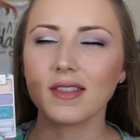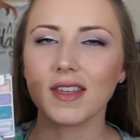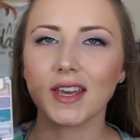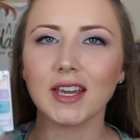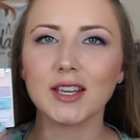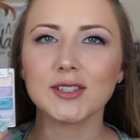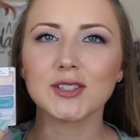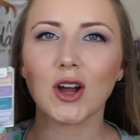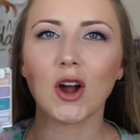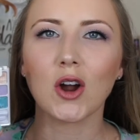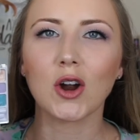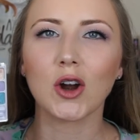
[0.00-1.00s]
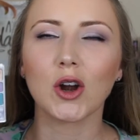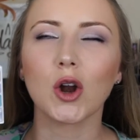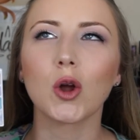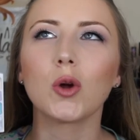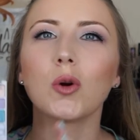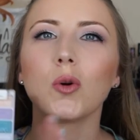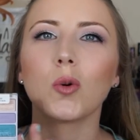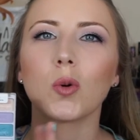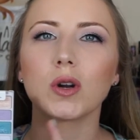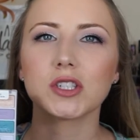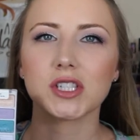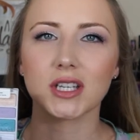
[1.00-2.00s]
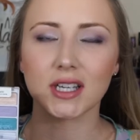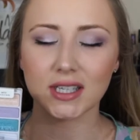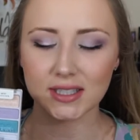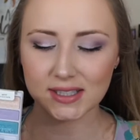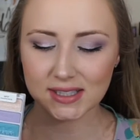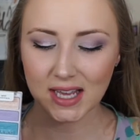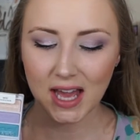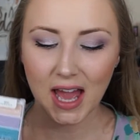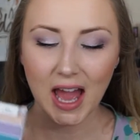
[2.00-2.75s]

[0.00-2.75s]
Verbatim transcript: These are gorgeous.